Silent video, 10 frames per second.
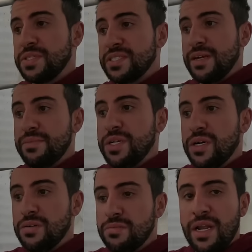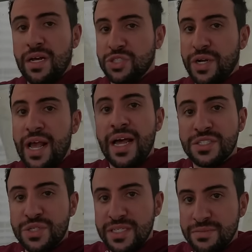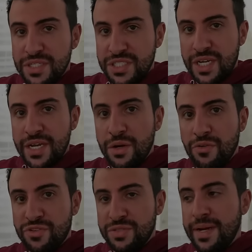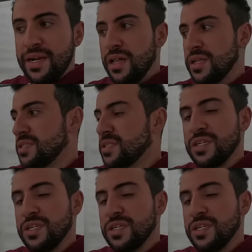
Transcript: please let me know, and I'll try to answer as much as I know to my knowledge,